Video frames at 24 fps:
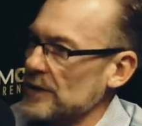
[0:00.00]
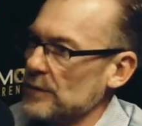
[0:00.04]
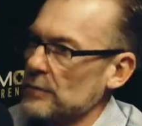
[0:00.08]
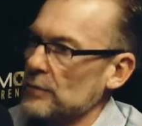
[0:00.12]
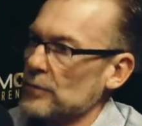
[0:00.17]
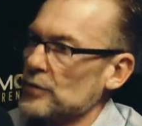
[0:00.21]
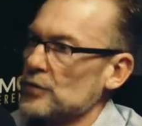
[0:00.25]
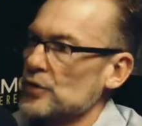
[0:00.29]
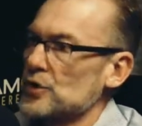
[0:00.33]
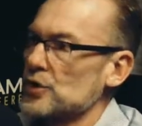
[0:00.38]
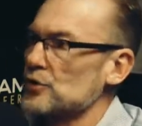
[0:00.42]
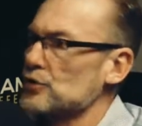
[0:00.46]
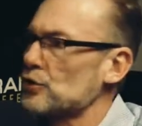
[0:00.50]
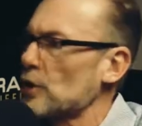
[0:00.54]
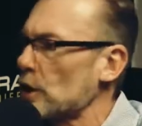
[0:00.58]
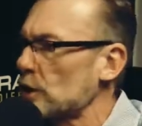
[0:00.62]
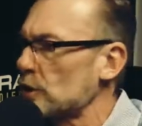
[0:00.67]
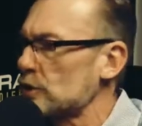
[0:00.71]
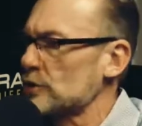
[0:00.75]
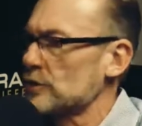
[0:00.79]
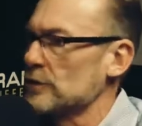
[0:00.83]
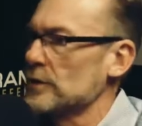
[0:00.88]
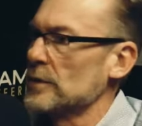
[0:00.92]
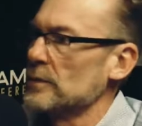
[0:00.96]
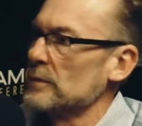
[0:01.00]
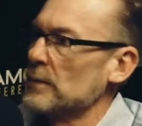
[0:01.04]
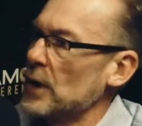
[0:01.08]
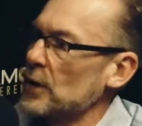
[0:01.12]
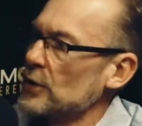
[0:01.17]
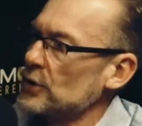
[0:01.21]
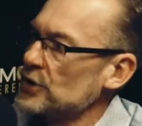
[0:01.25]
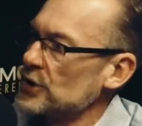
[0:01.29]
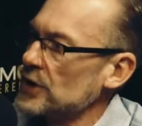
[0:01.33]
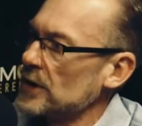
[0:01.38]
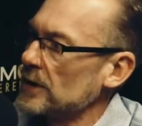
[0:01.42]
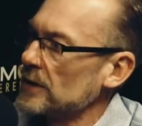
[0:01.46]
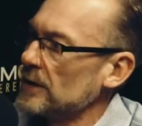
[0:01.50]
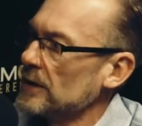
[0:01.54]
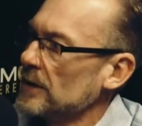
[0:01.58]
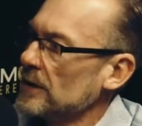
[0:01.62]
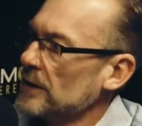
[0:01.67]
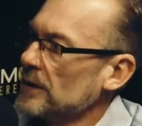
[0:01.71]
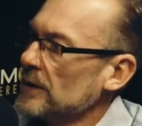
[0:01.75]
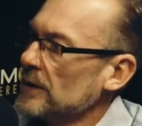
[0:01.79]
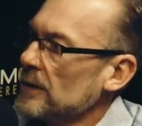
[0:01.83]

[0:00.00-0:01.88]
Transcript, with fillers: and structure and motion.